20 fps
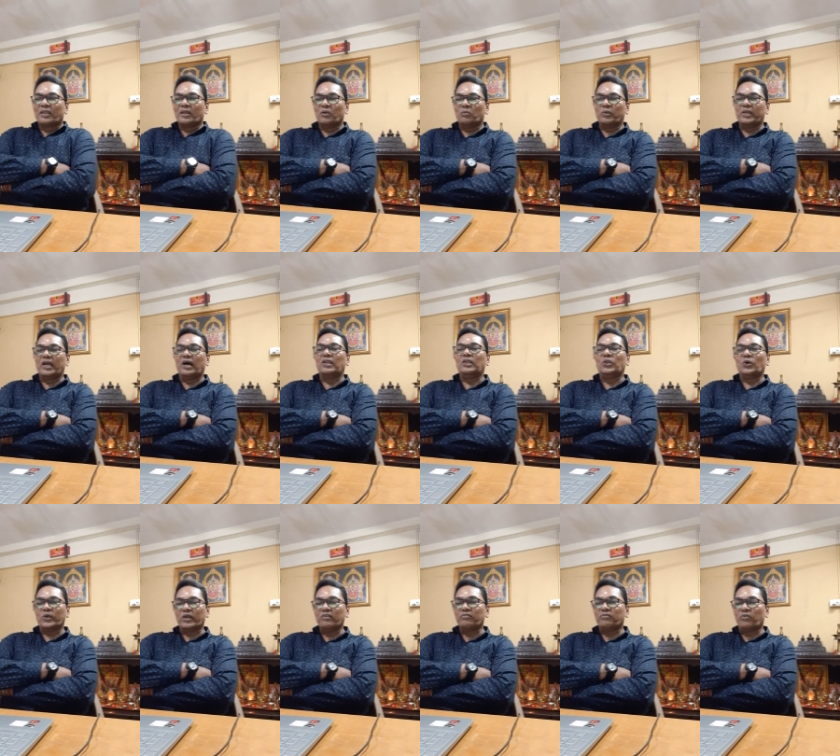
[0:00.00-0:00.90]
We are
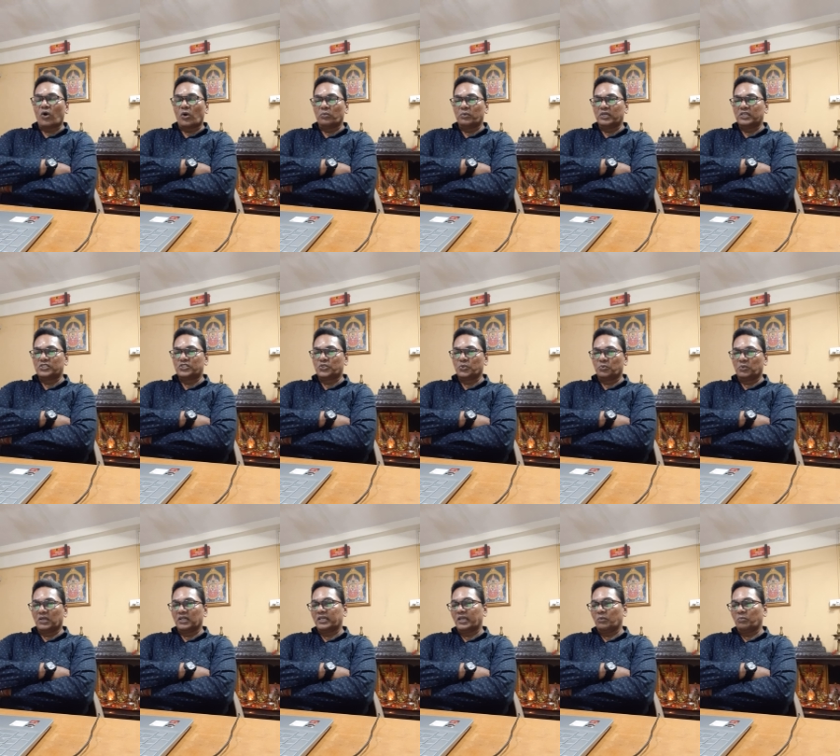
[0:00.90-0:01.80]
looking forward to
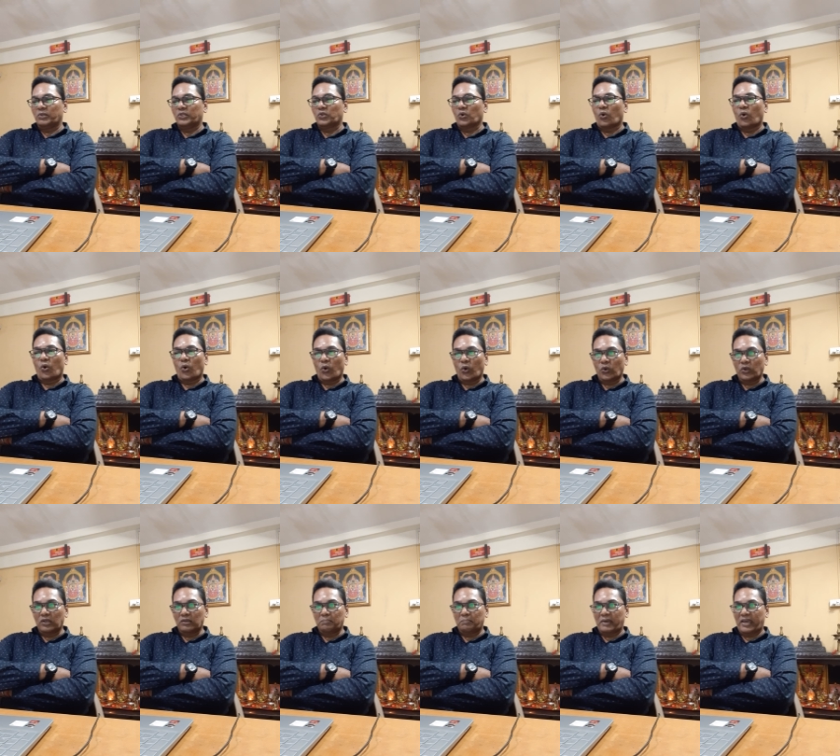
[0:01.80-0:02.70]
working with
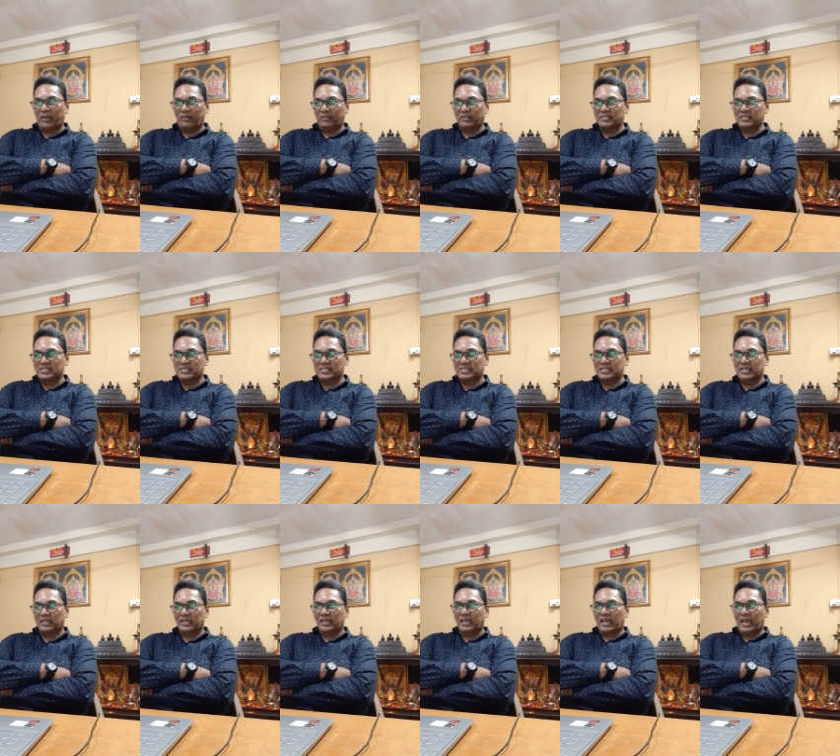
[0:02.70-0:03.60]
all parents
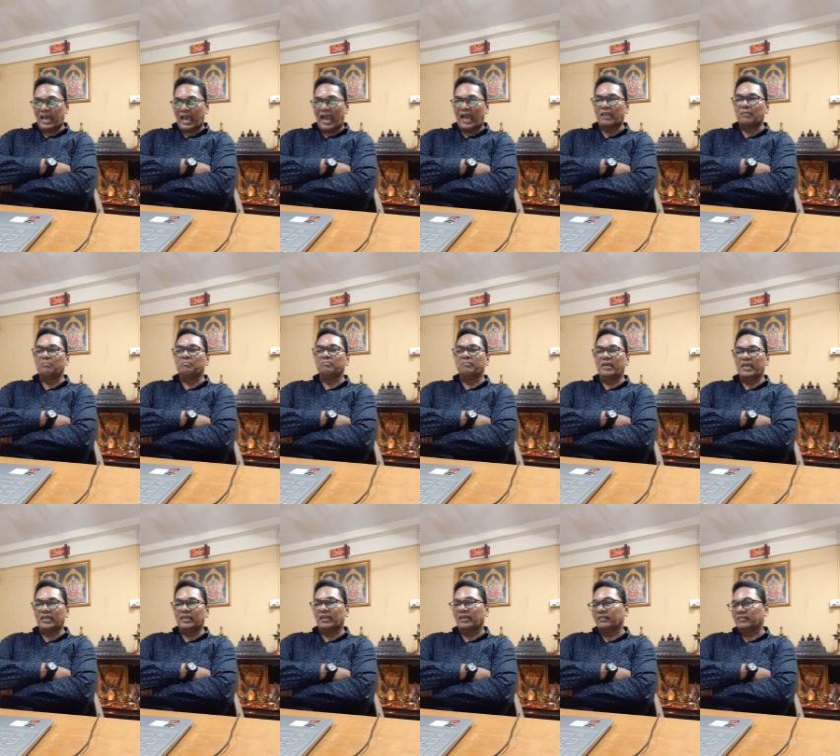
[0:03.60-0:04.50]
and
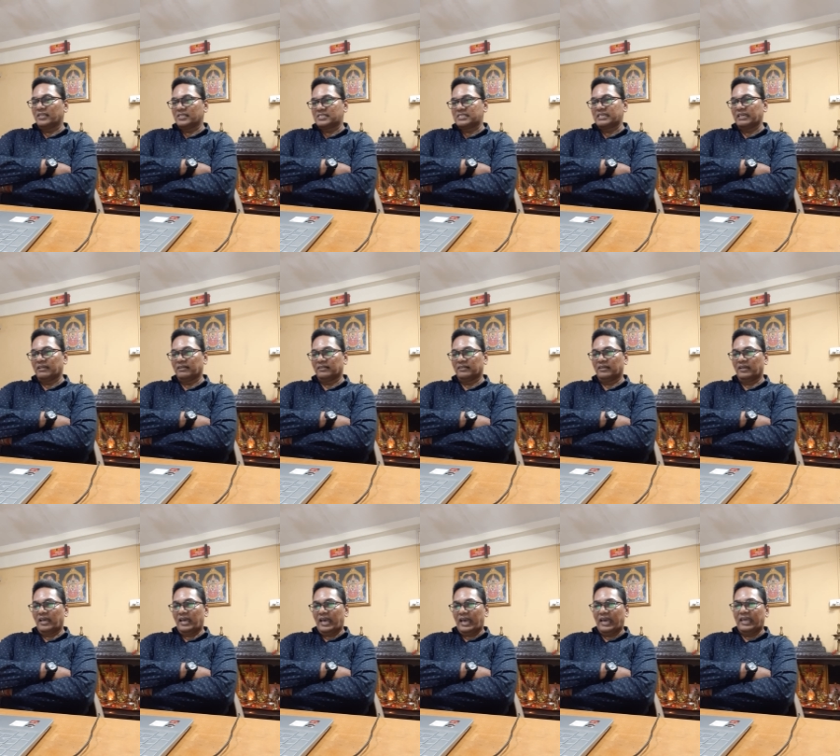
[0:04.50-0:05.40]
making this year
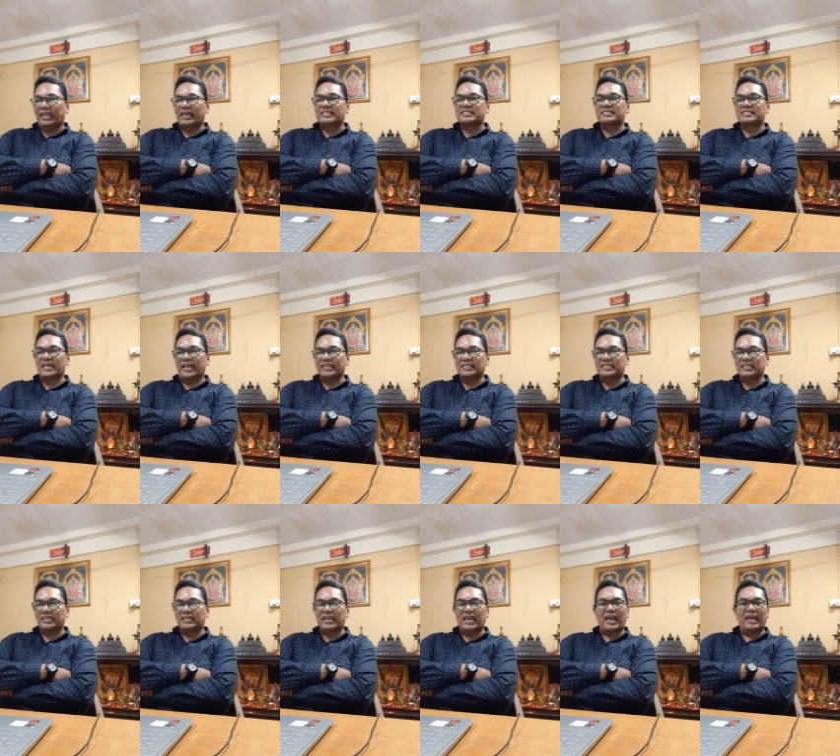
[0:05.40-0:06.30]
an
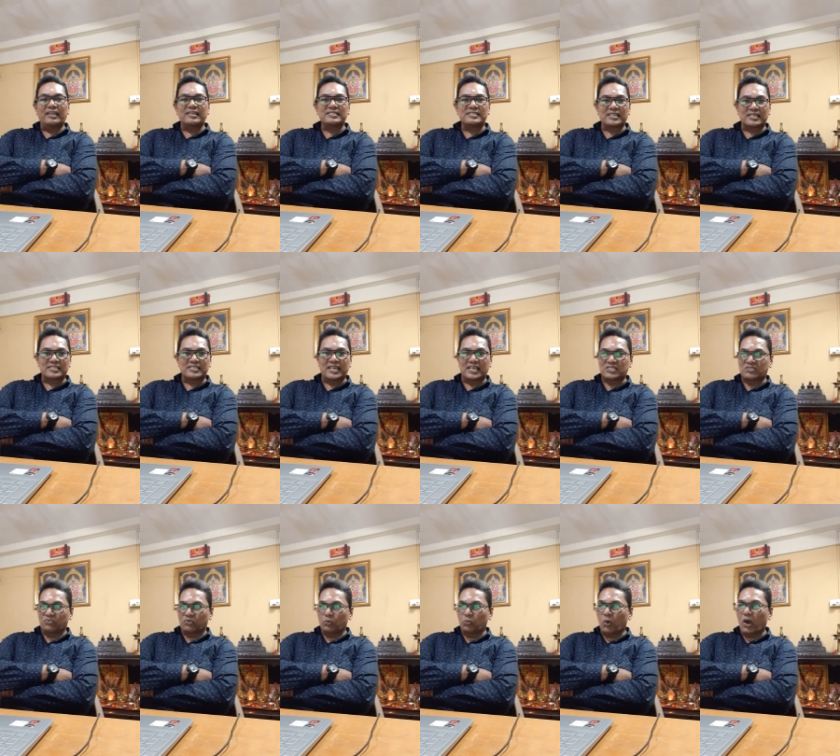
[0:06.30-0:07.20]
exciting and a
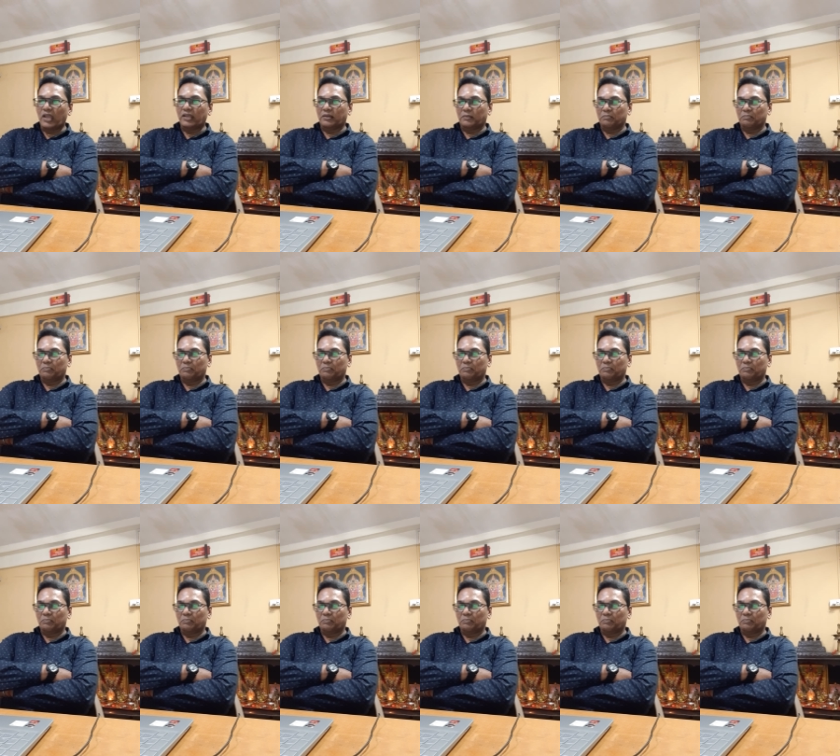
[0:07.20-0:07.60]
successful one.